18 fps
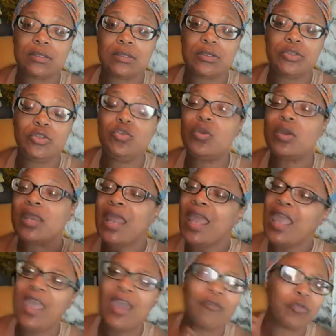You could
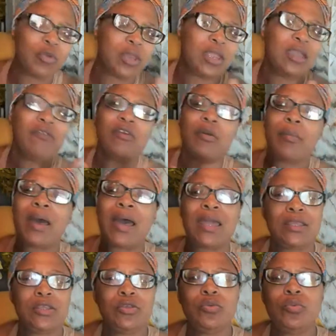have whatever body
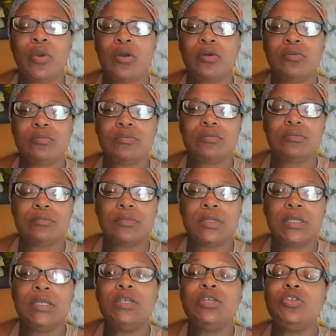you want.
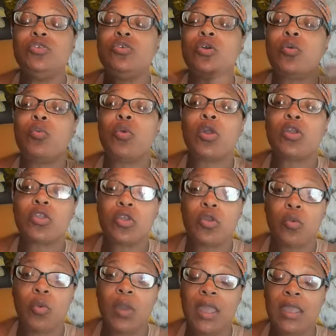You could work your
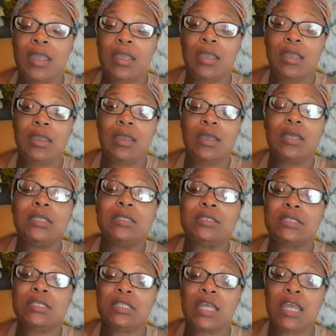way
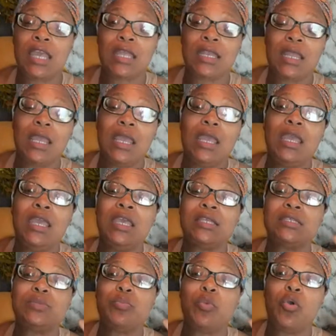to that.
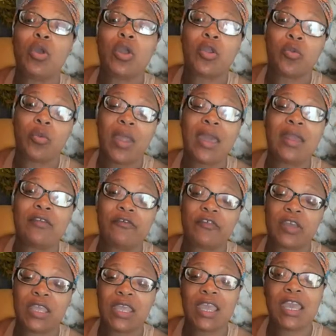It's more
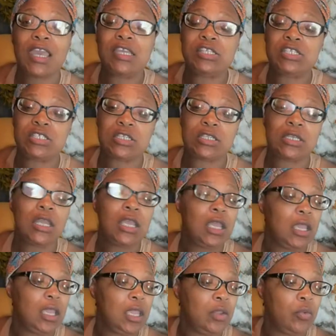gratification
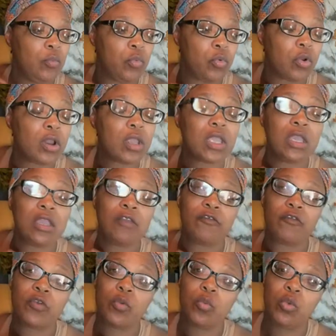in working
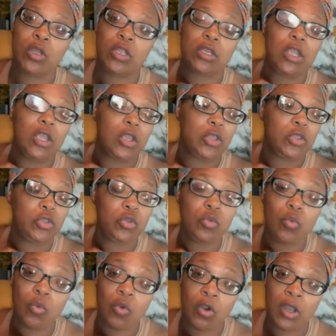for what you
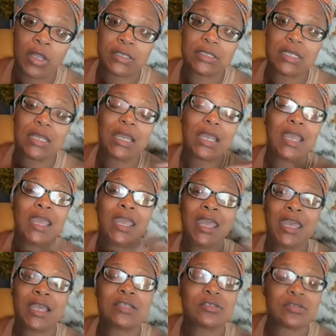want,
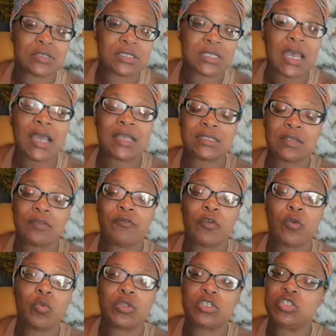exercising for
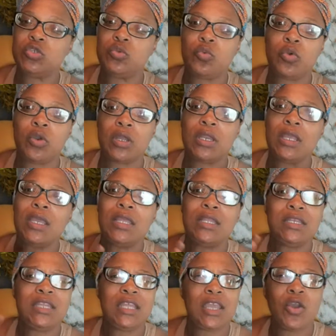what you want,
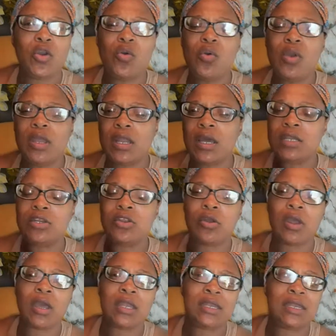than going under
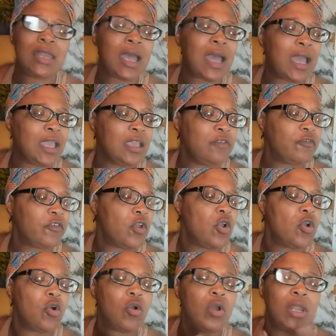a knife
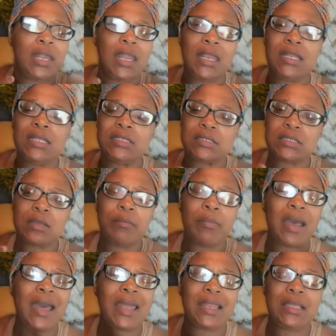or letting
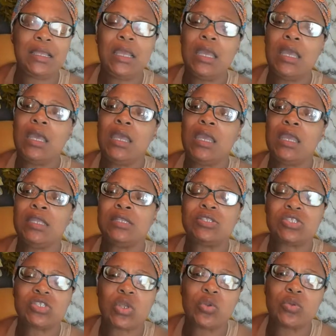somebody
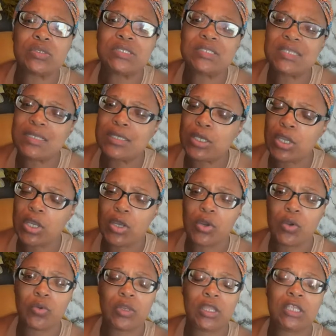insert
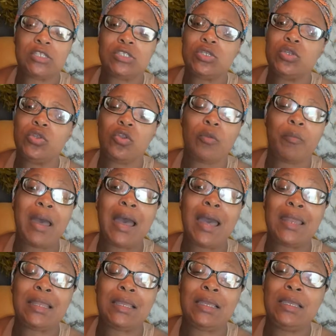silicone into your
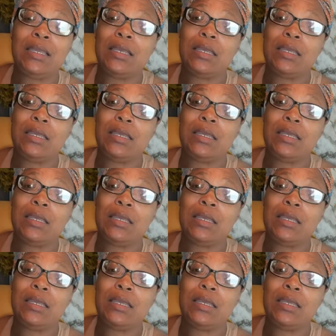body.